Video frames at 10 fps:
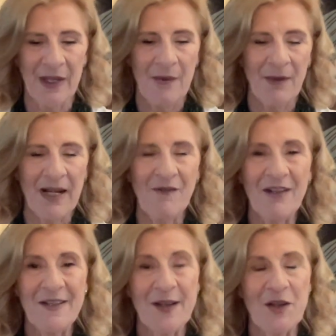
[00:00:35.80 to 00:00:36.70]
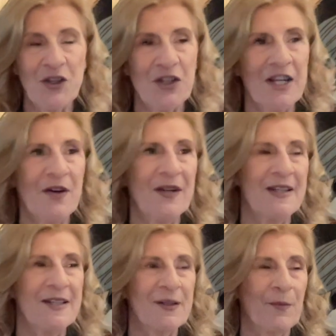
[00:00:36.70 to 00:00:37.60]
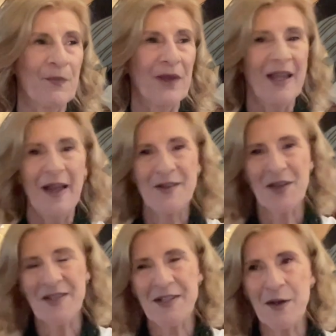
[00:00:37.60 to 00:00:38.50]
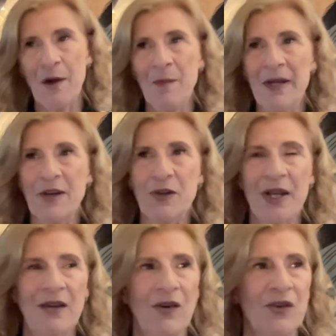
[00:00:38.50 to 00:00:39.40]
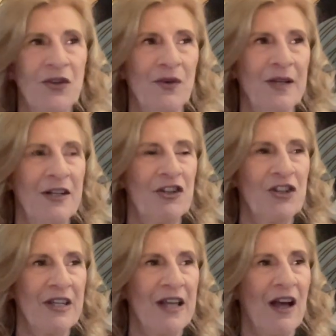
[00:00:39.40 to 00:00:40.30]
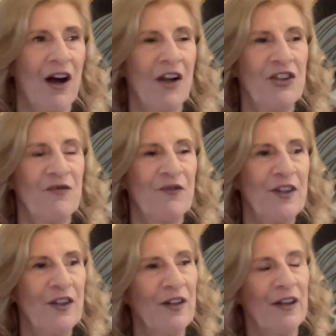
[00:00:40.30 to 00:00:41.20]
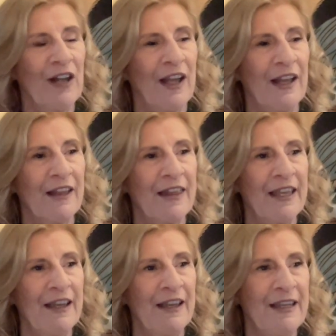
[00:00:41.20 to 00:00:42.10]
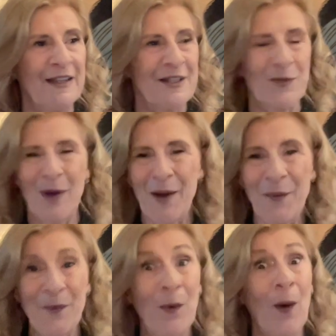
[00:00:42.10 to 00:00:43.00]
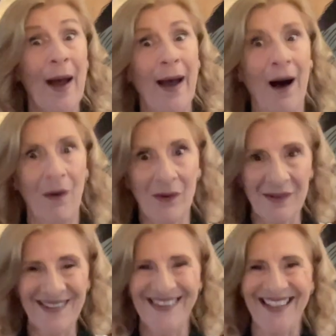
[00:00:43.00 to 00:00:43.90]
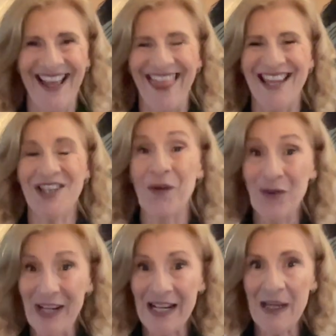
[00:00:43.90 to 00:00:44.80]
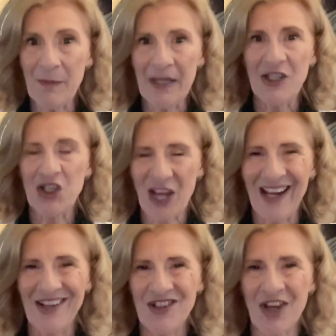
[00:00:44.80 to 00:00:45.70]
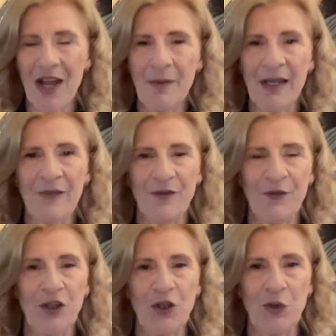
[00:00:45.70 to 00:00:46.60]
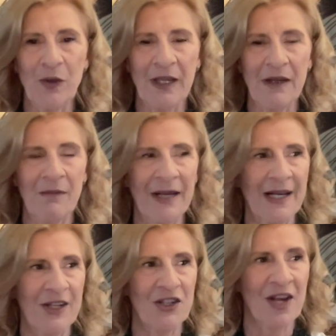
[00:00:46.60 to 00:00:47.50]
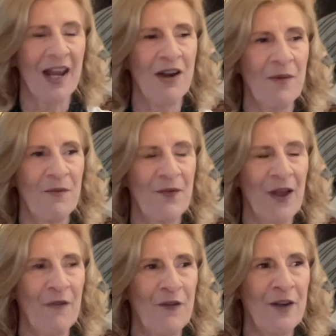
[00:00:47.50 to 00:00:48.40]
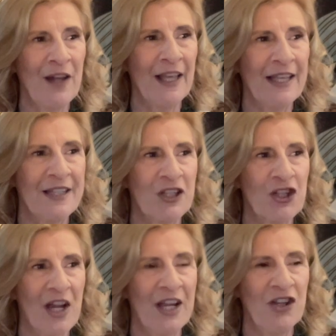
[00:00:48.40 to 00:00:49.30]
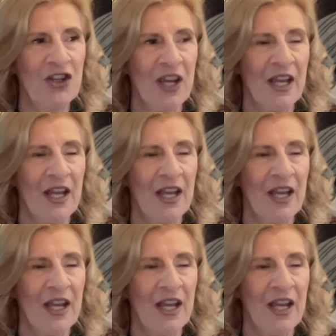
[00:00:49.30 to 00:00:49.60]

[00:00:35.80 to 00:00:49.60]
My lovely Sagittarius, as I sit and meditate on your energy, I feel like there is, wow, there's a really big change coming for you in March. And I feel like it's a change